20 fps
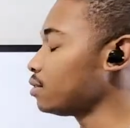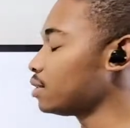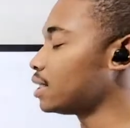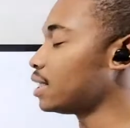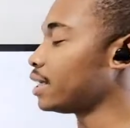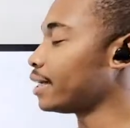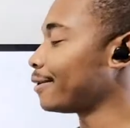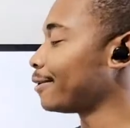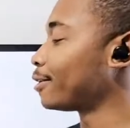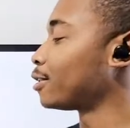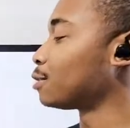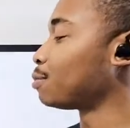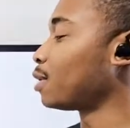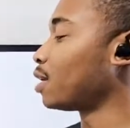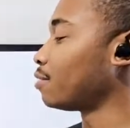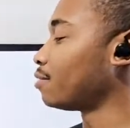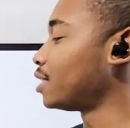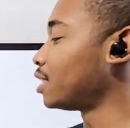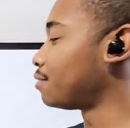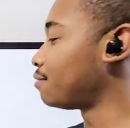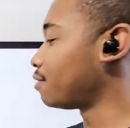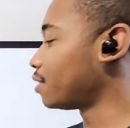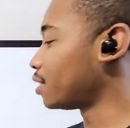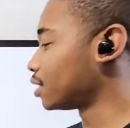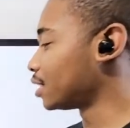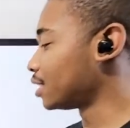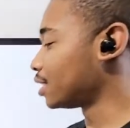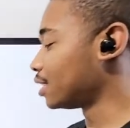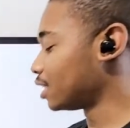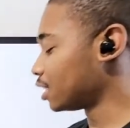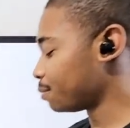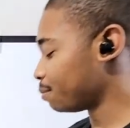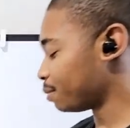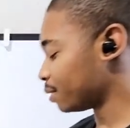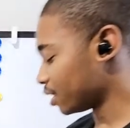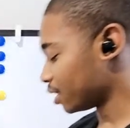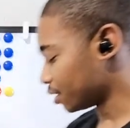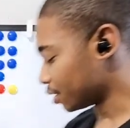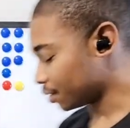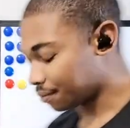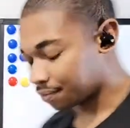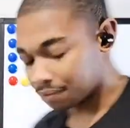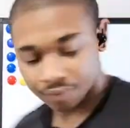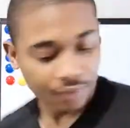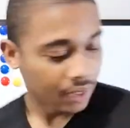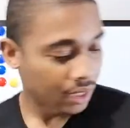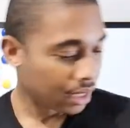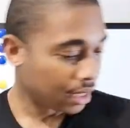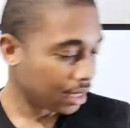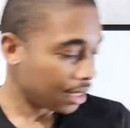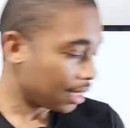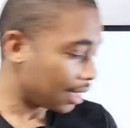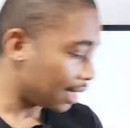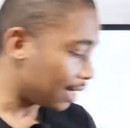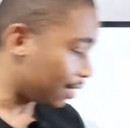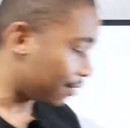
do you think Garry Kasparov did first in this position? And I